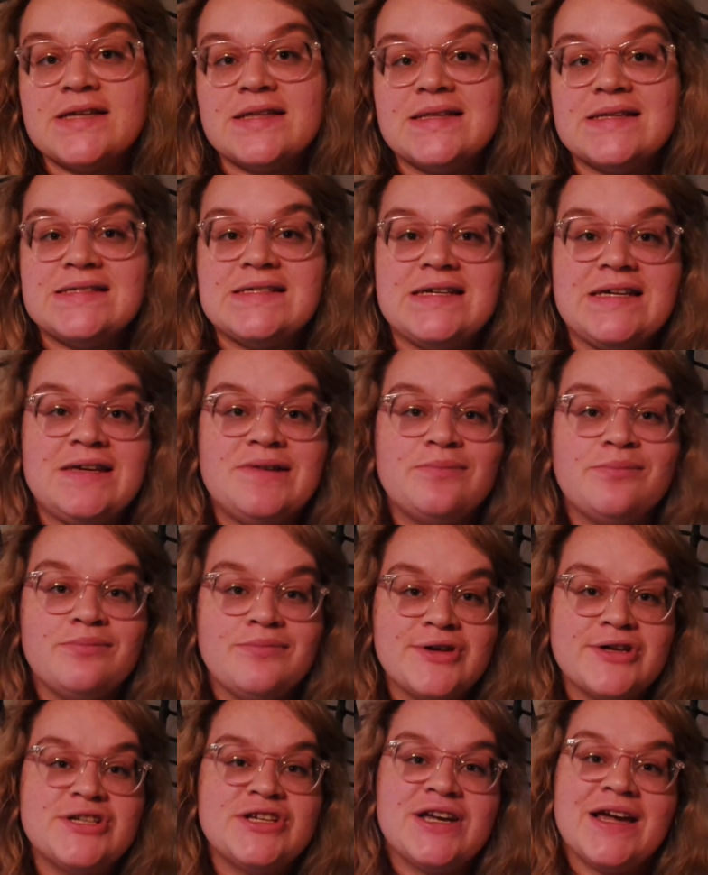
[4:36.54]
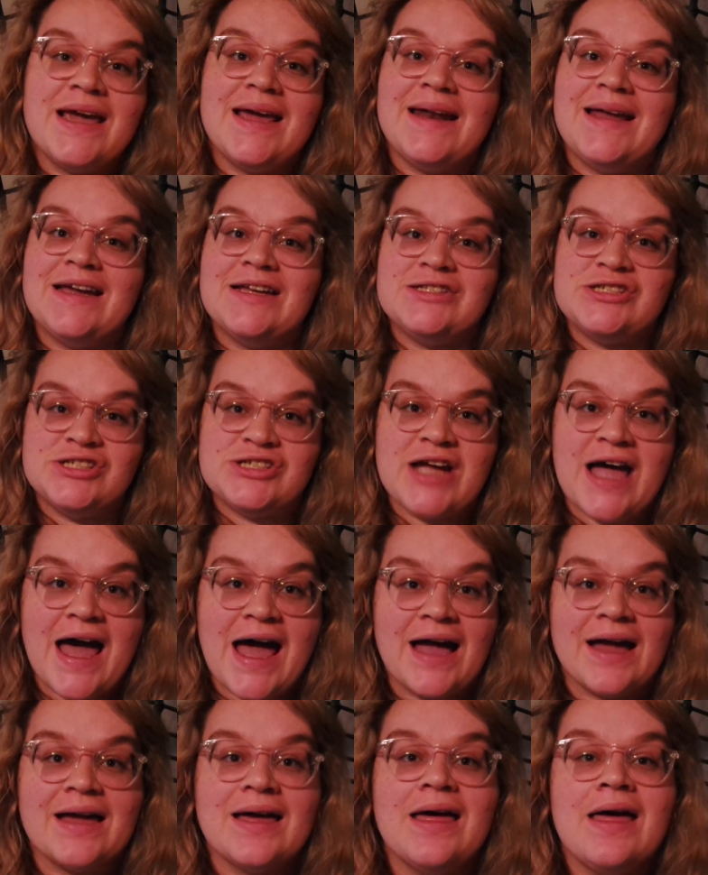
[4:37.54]
of the team, Michigan and
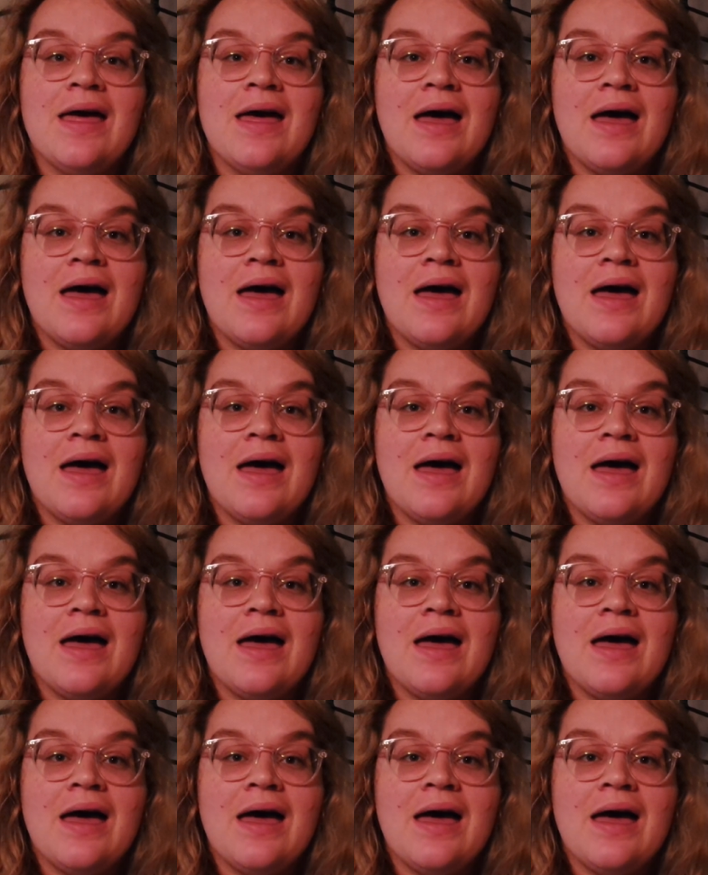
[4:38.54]
Jack,